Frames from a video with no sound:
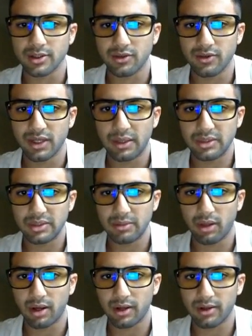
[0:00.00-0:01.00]
So if you come to a
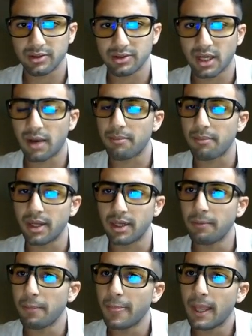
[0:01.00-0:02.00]
blog and there's not
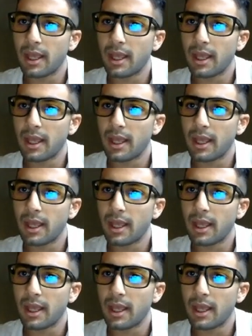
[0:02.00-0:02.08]
many